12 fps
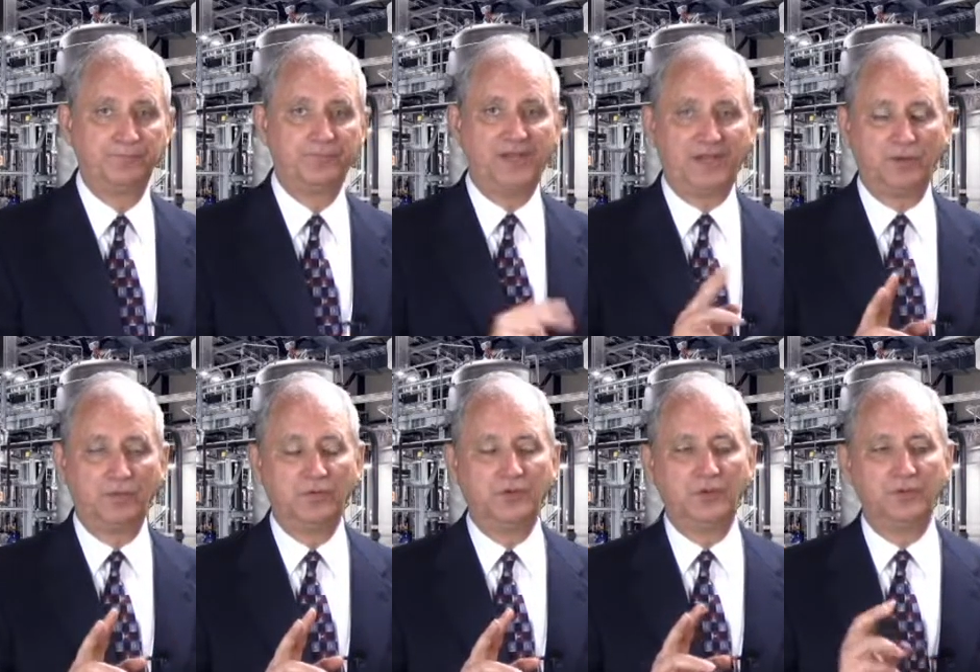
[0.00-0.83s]
Now,
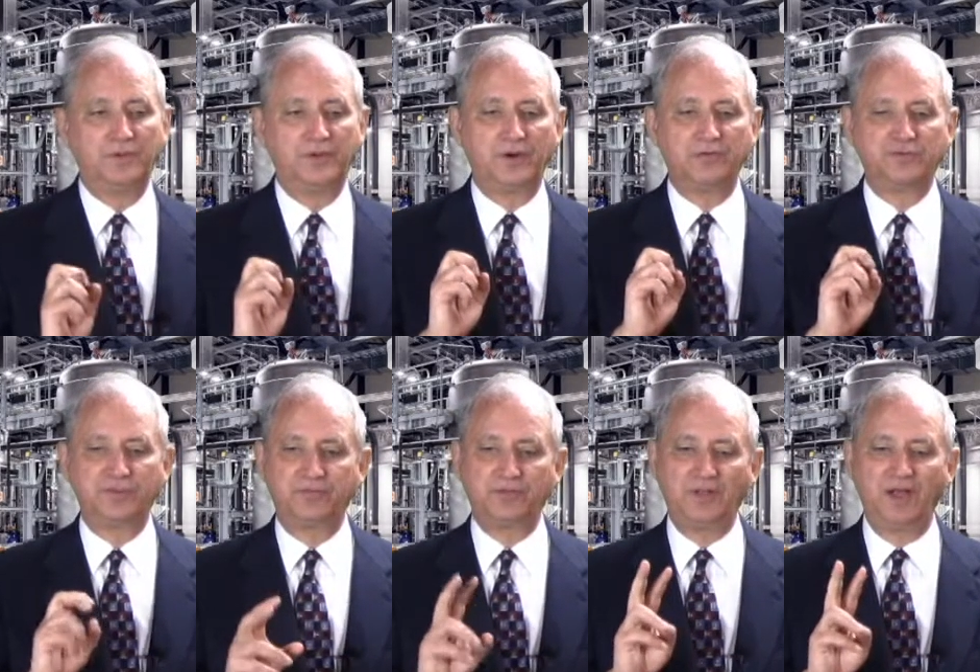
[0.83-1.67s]
there are
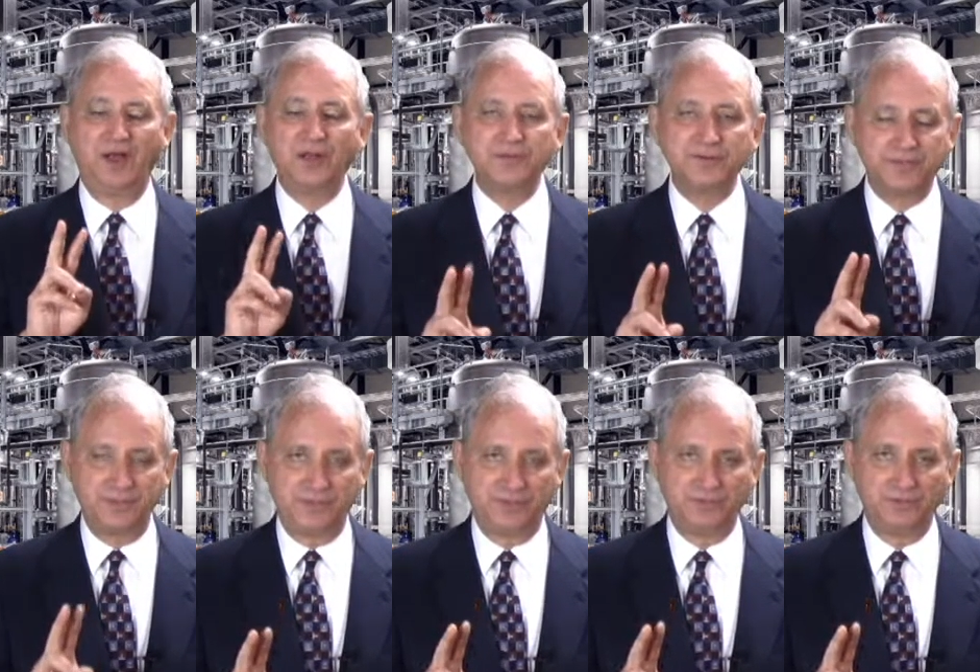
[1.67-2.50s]
several other
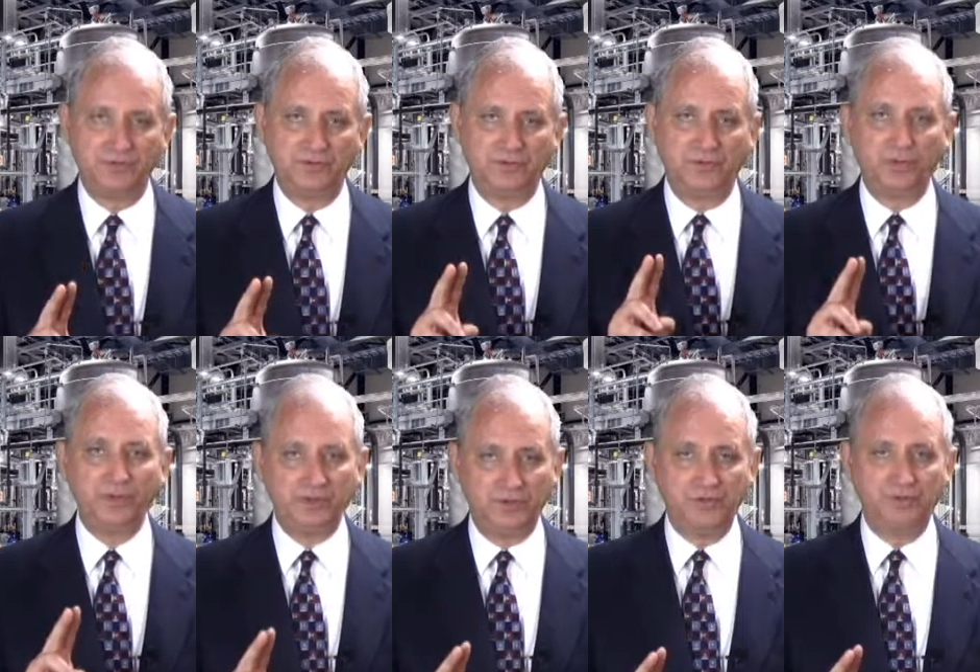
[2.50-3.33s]
things that
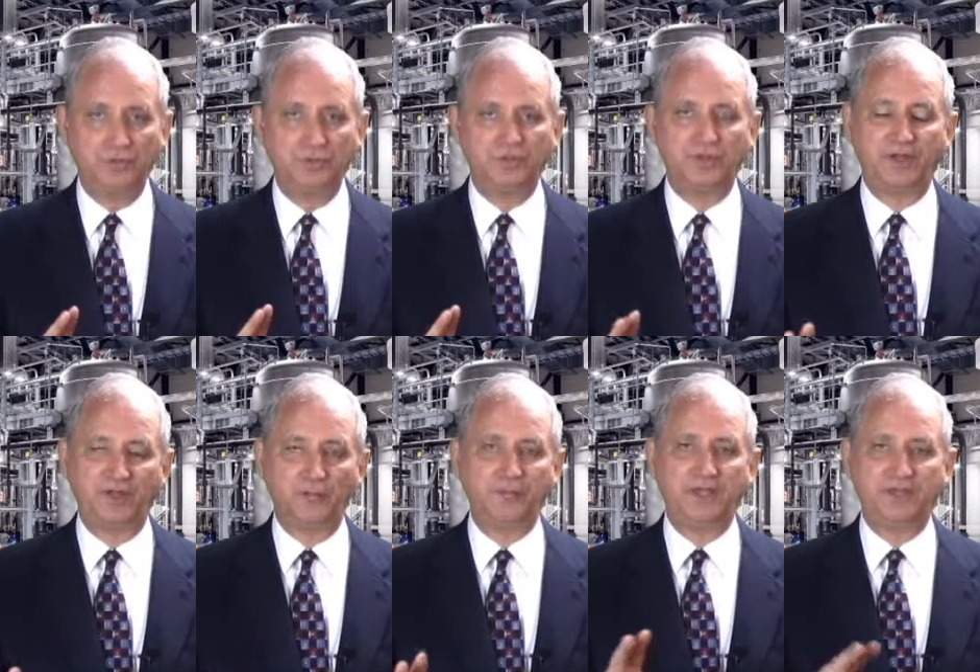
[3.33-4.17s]
we do to
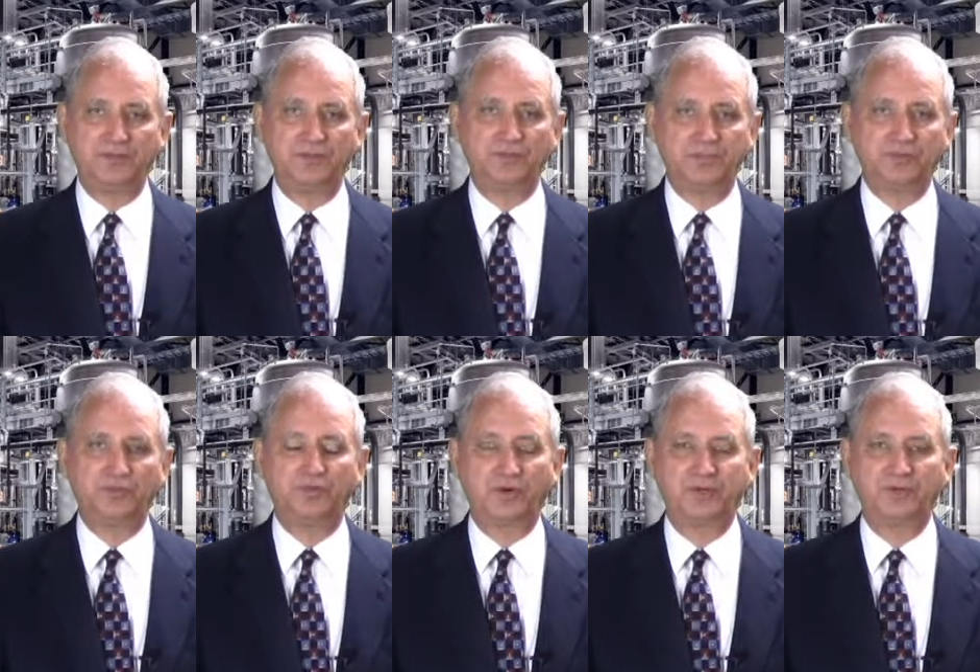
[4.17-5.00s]
help get the best
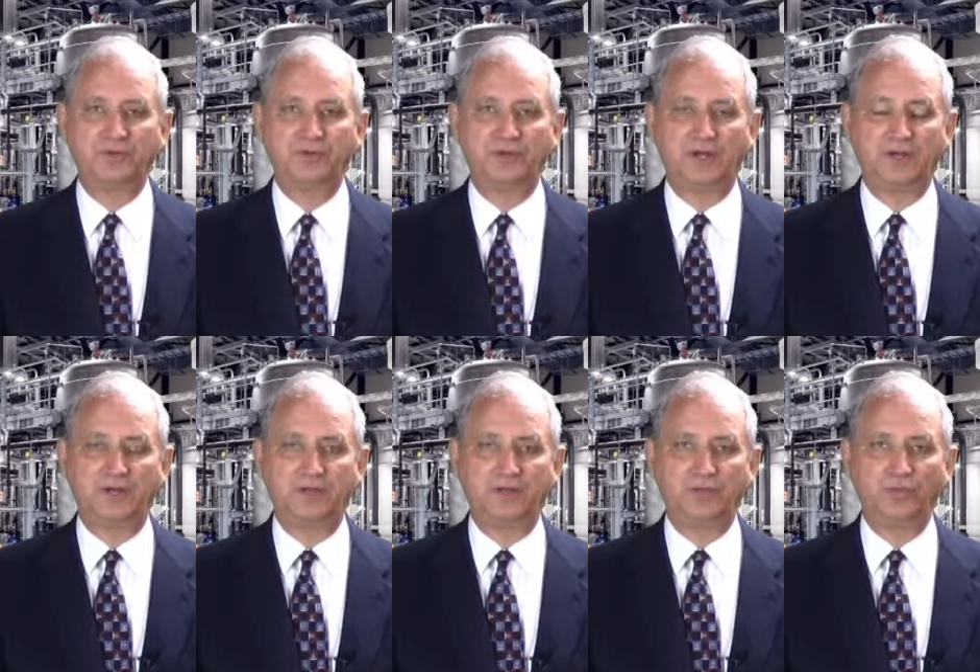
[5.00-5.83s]
product
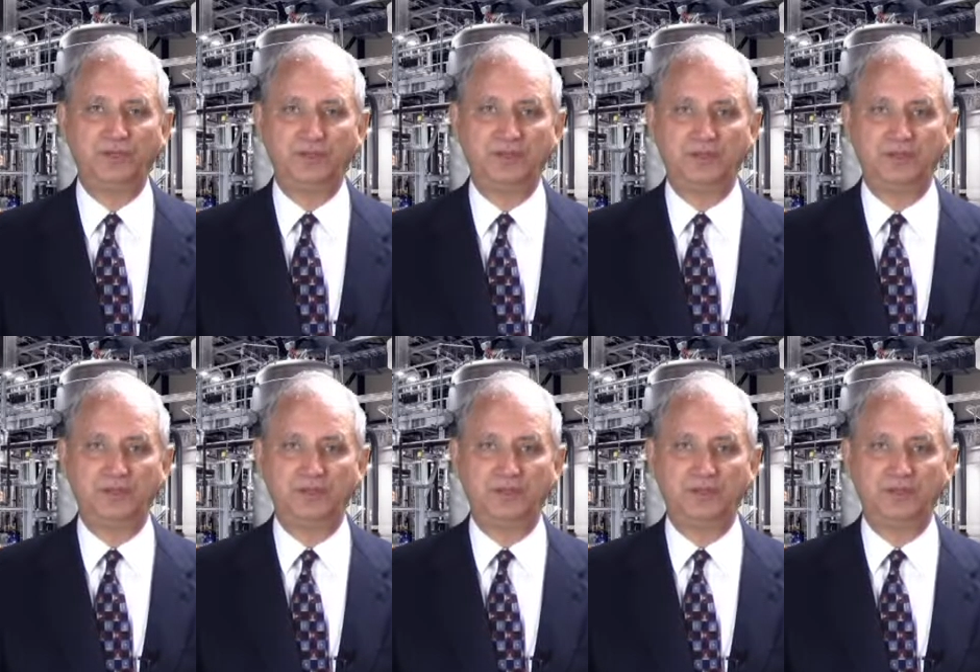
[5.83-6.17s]
that we